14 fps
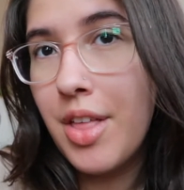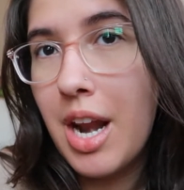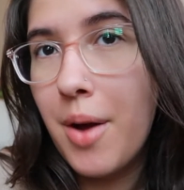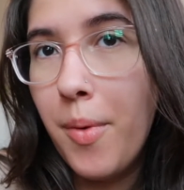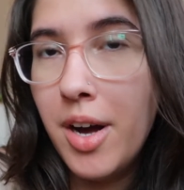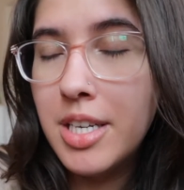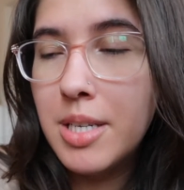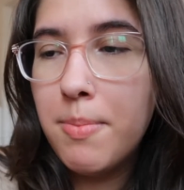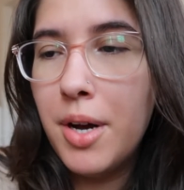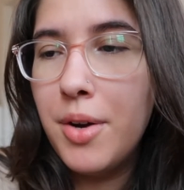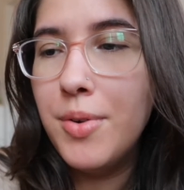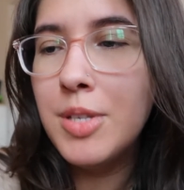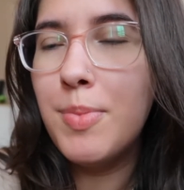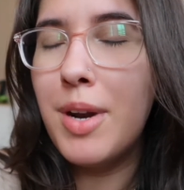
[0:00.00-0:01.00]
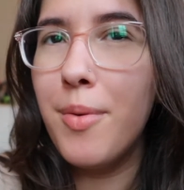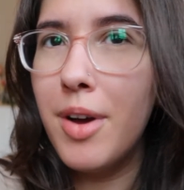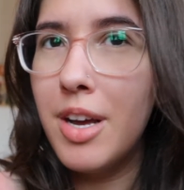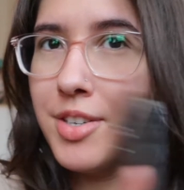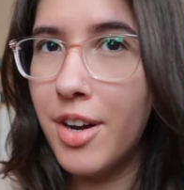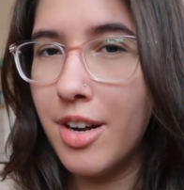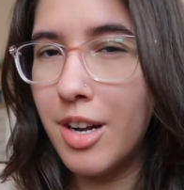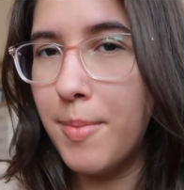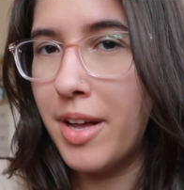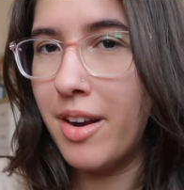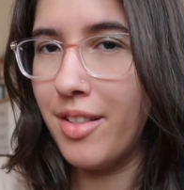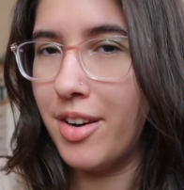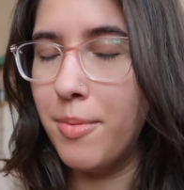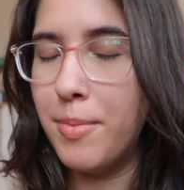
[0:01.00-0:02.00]
that I wanted to post, but I want to talk about
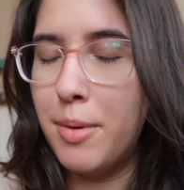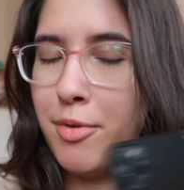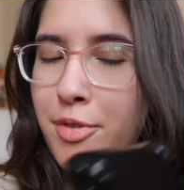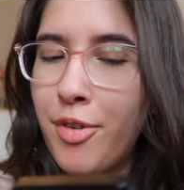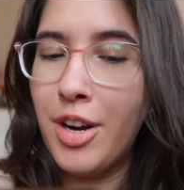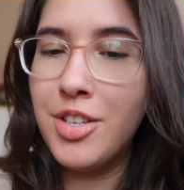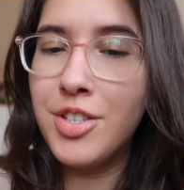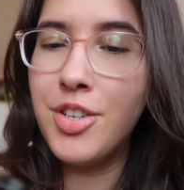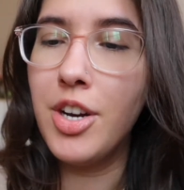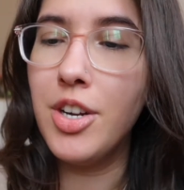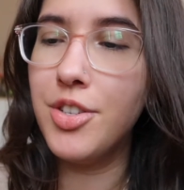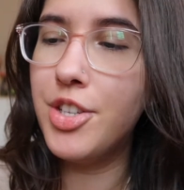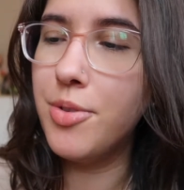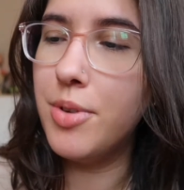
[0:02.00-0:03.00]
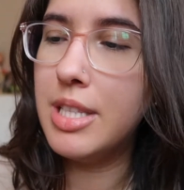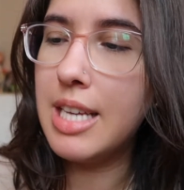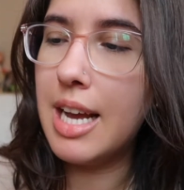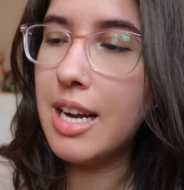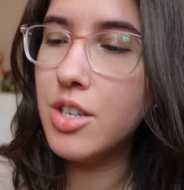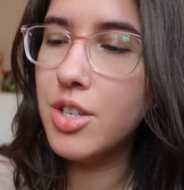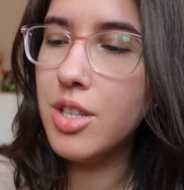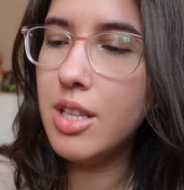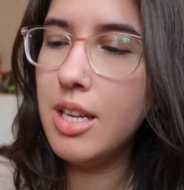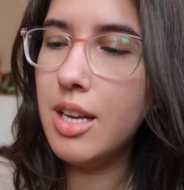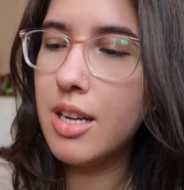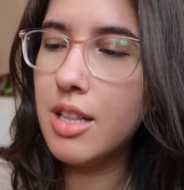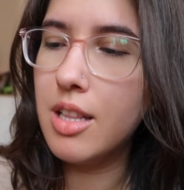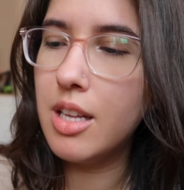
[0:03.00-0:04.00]
it a little bit before I start. So it's actually
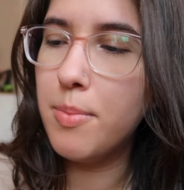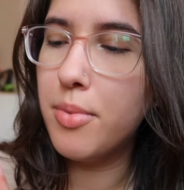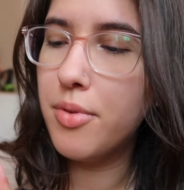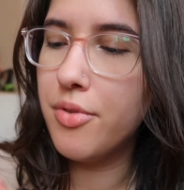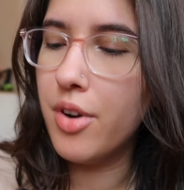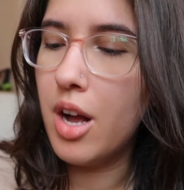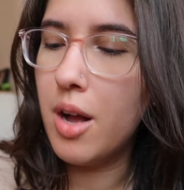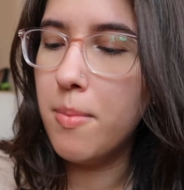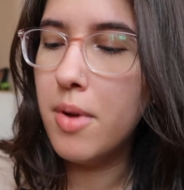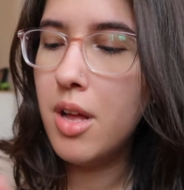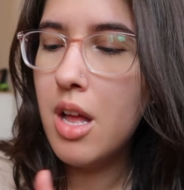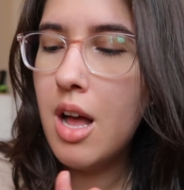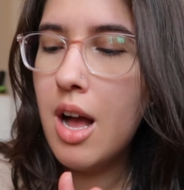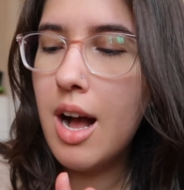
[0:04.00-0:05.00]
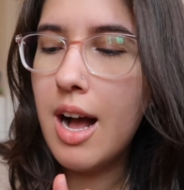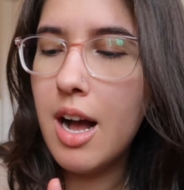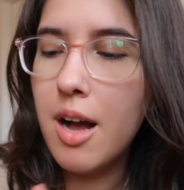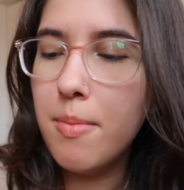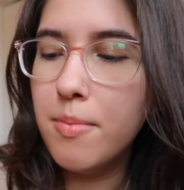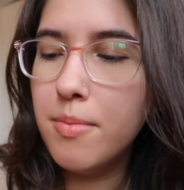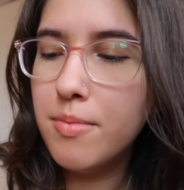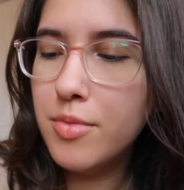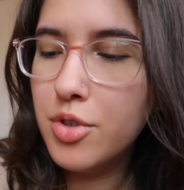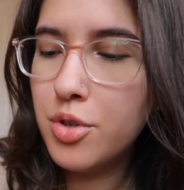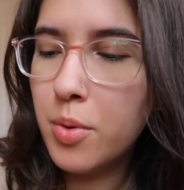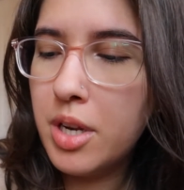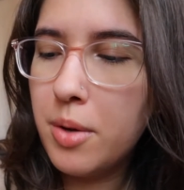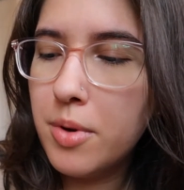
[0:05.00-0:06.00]
a clip from
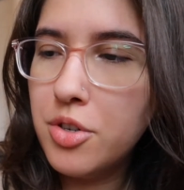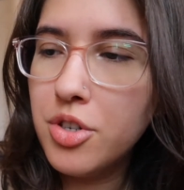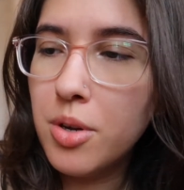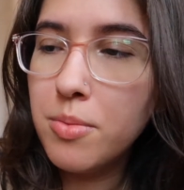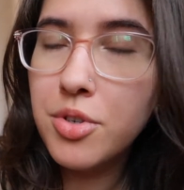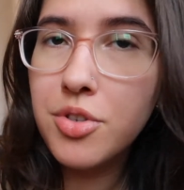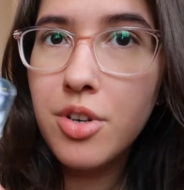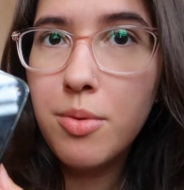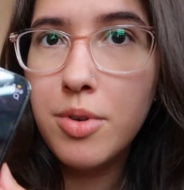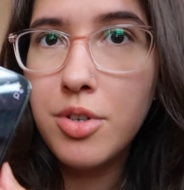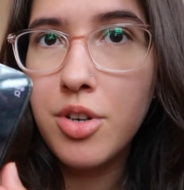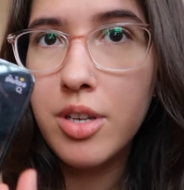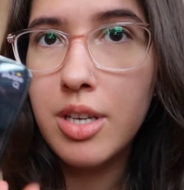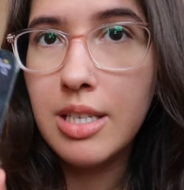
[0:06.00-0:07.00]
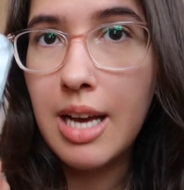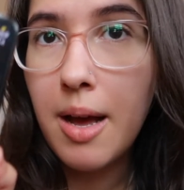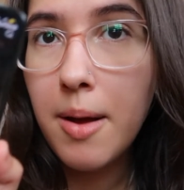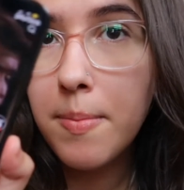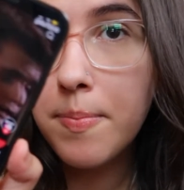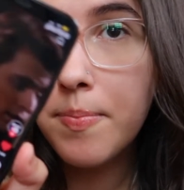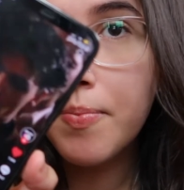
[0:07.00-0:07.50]
21 Jump Street with Johnny Depp.